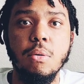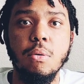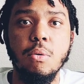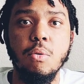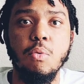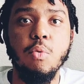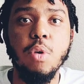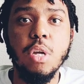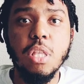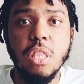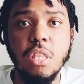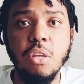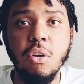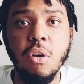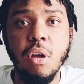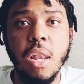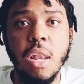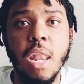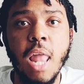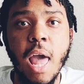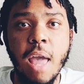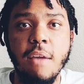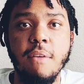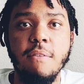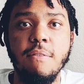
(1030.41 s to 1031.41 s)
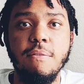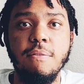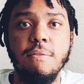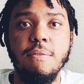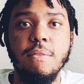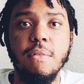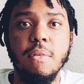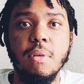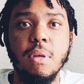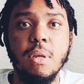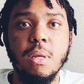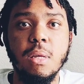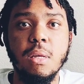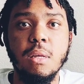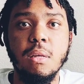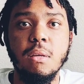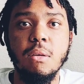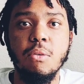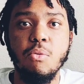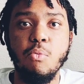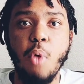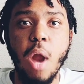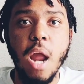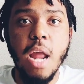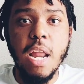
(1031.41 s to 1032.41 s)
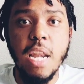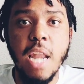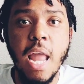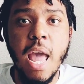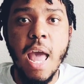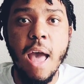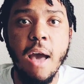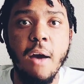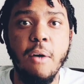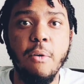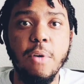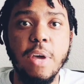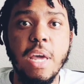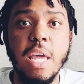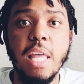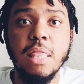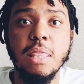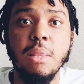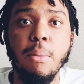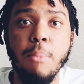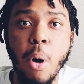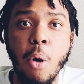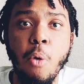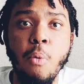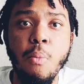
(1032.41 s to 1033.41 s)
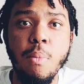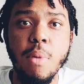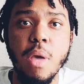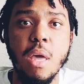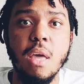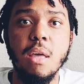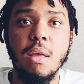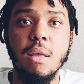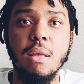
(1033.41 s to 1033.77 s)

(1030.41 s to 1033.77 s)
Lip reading: with your life right now in the moment.